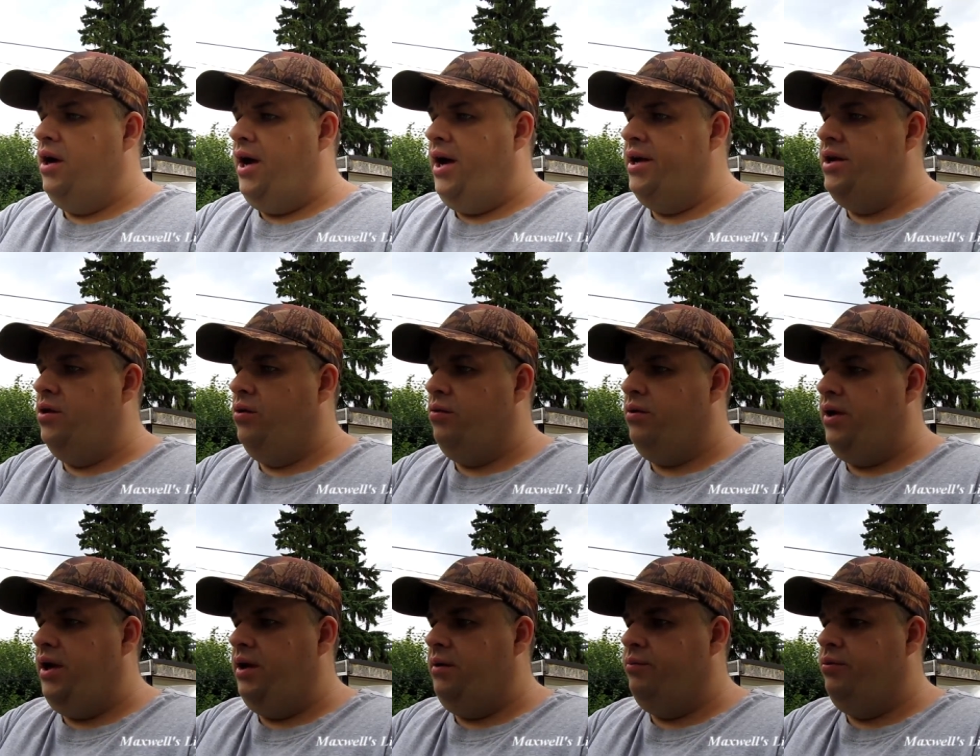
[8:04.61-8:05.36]
I
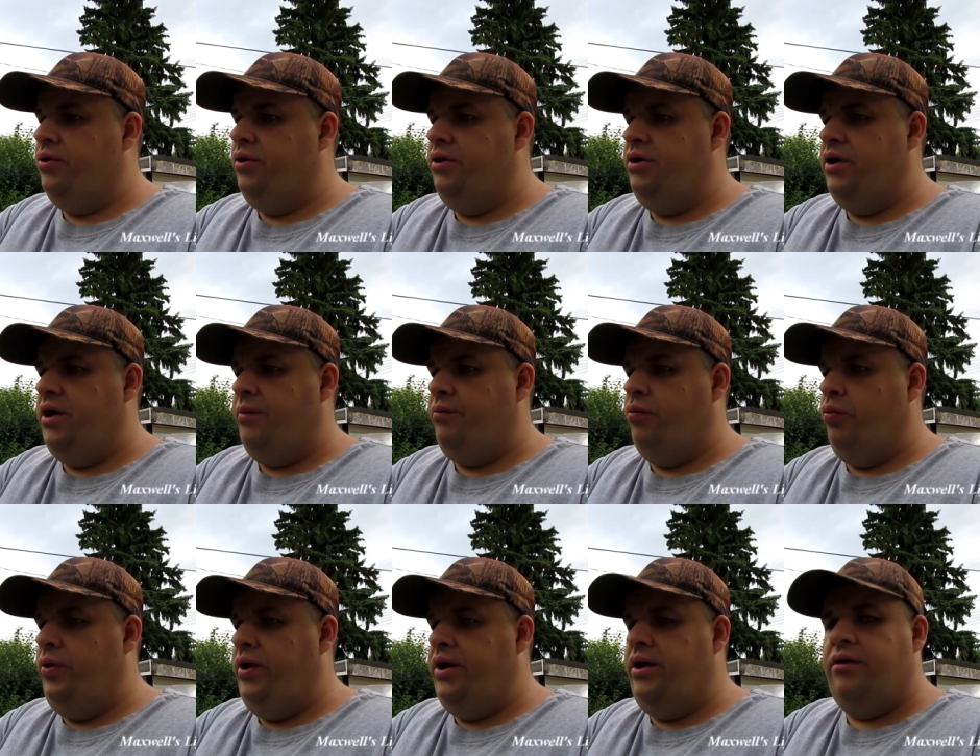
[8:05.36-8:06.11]
don't like putting up
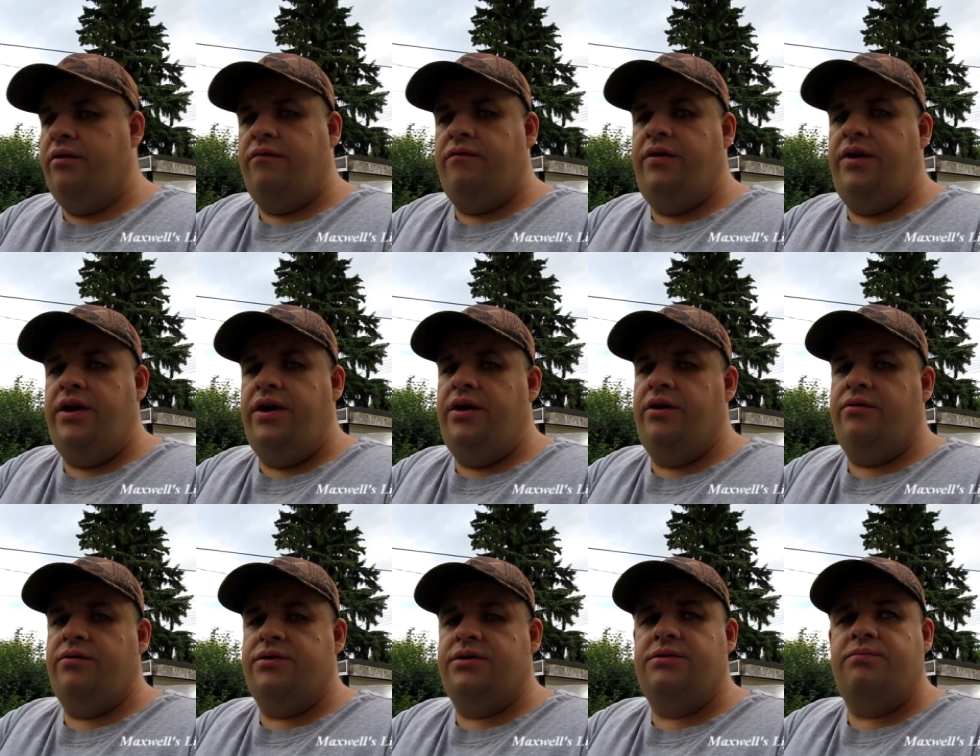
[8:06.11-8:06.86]
weaker
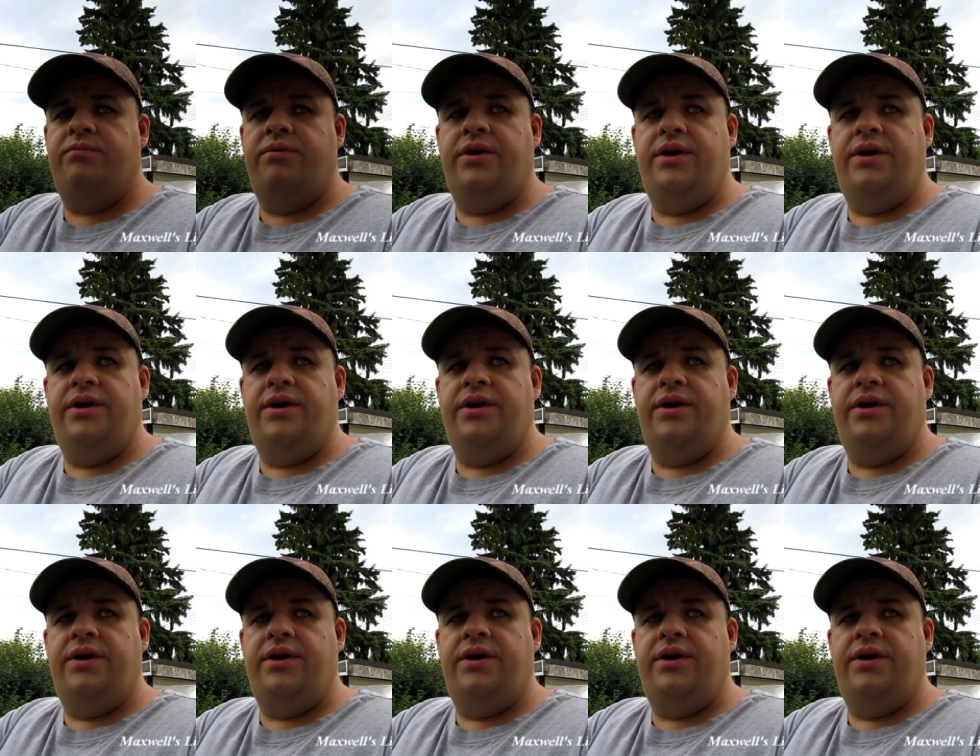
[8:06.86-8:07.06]
videos,